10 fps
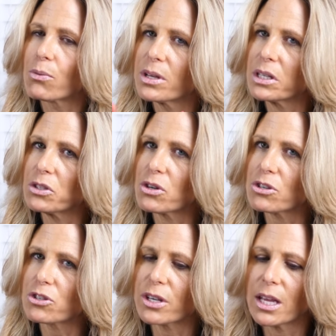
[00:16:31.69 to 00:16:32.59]
really
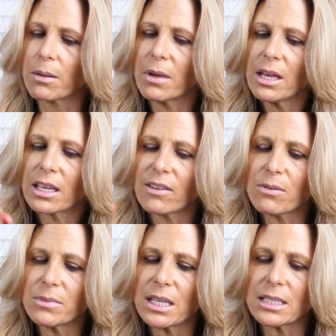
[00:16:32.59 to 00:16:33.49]
nurture him, give
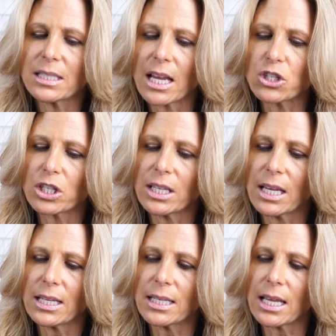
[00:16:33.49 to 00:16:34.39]
him the attention
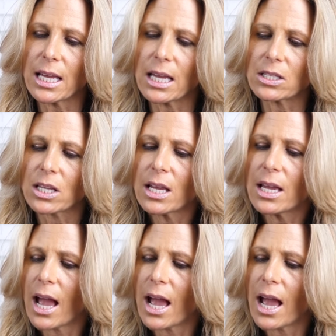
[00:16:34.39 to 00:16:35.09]
he needs,